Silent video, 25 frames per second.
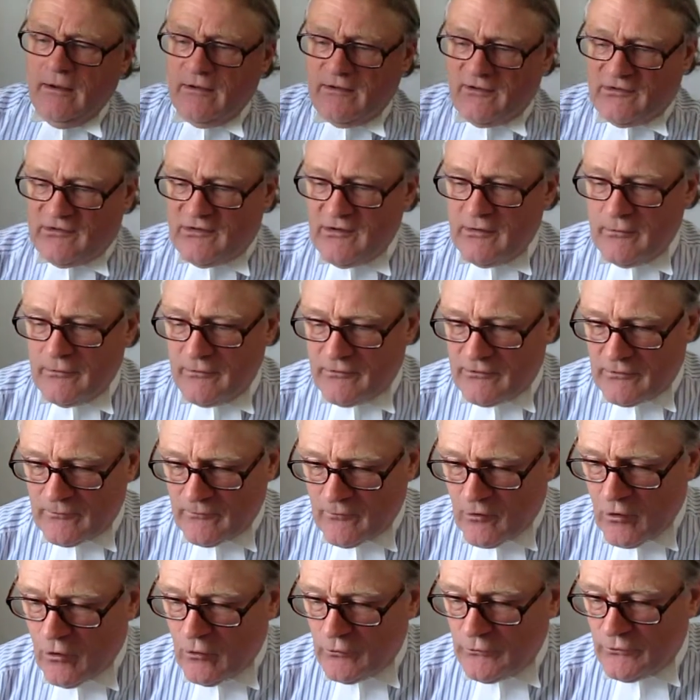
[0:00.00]
series
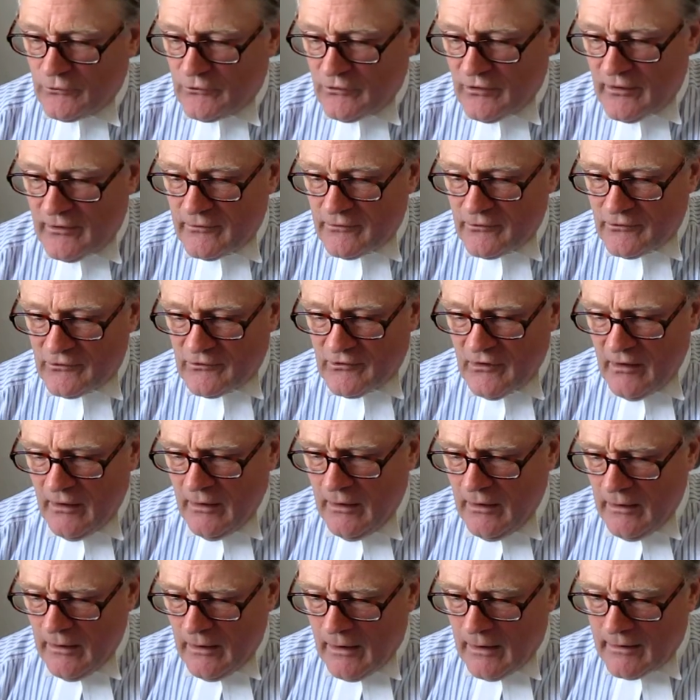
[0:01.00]
of contents.
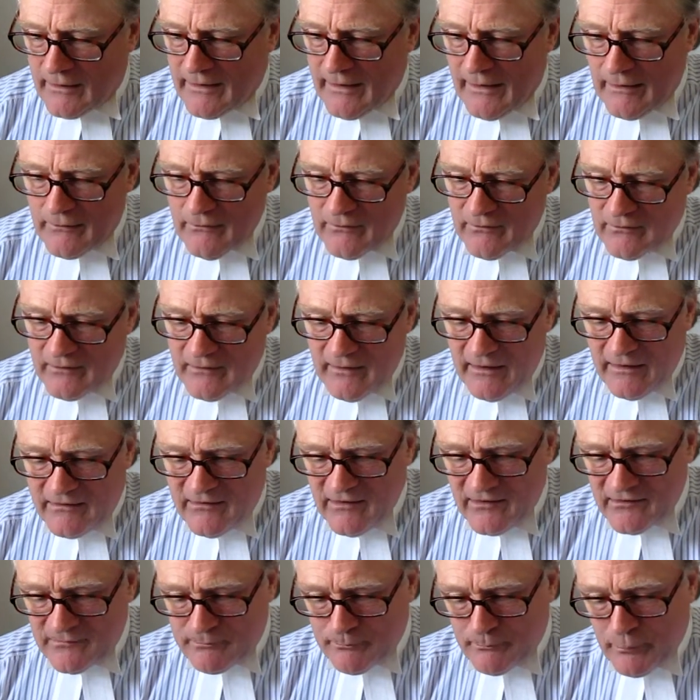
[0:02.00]
Again, it
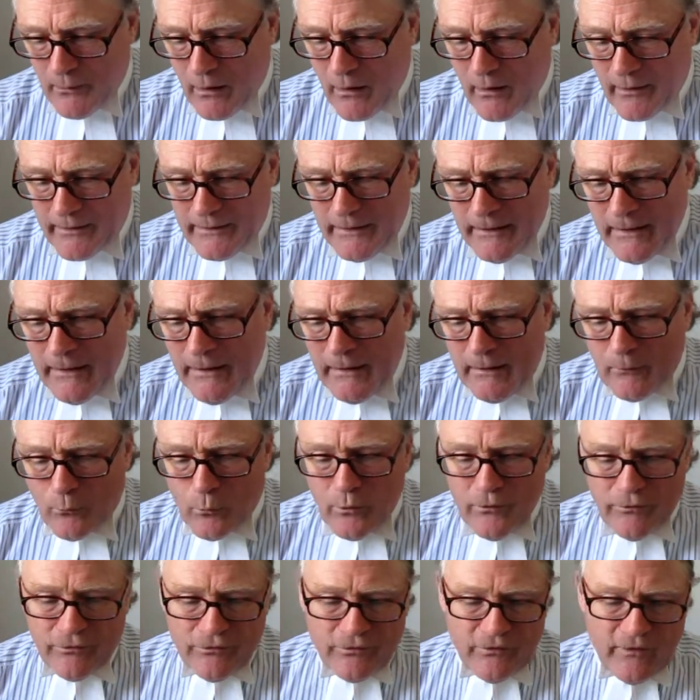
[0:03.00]
is
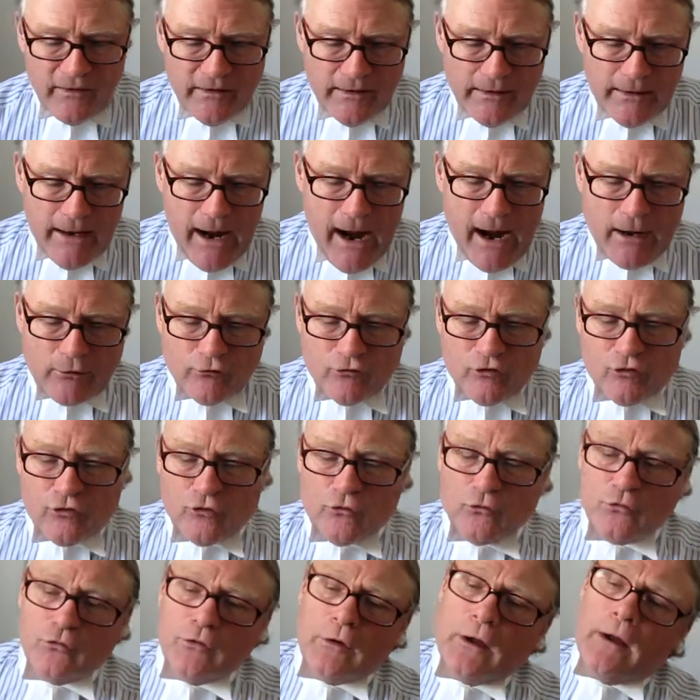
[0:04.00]
with the
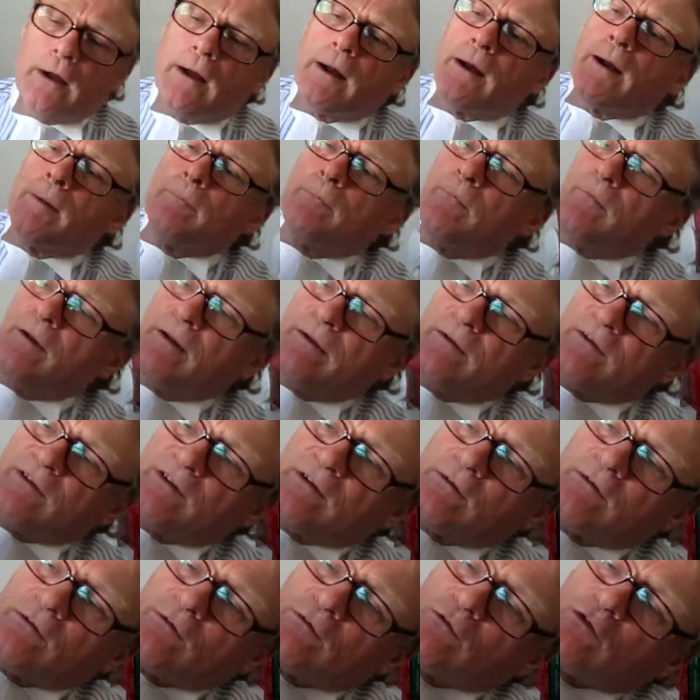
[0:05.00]
actual
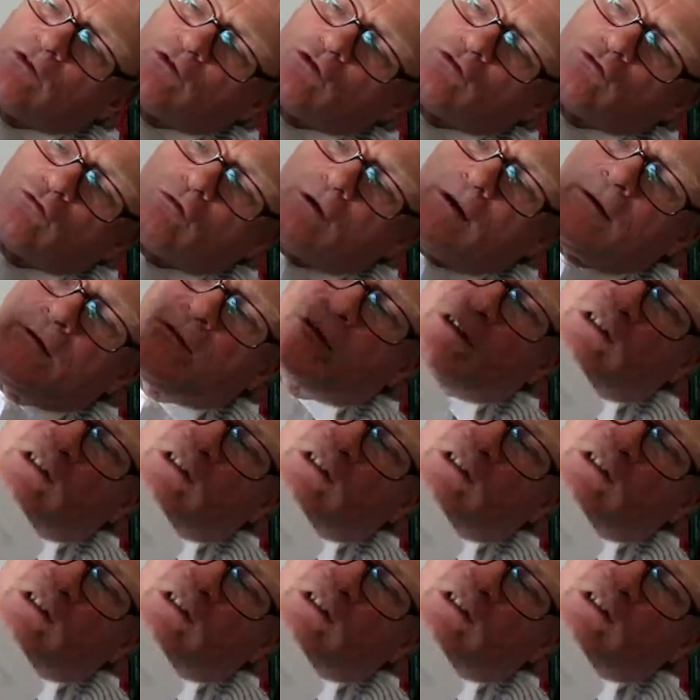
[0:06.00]
the